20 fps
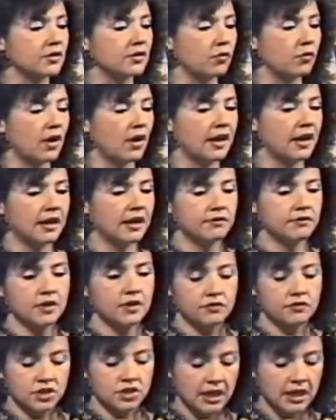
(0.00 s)
reason why
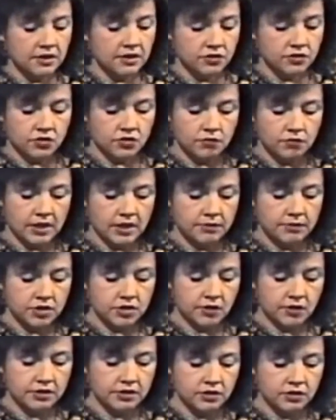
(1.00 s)
I've changed what I
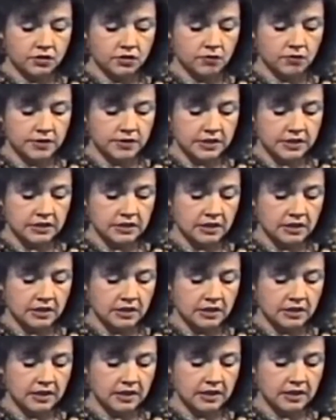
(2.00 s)
was going to do is in
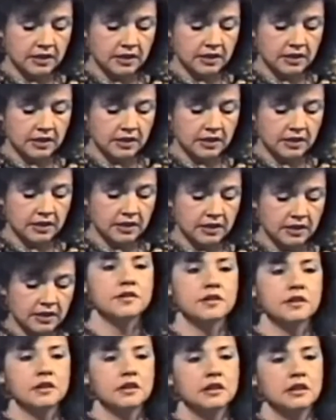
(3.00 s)
thinking about His
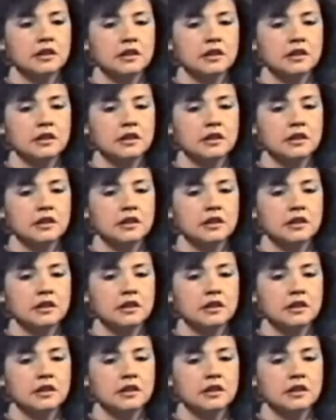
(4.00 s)
Holiness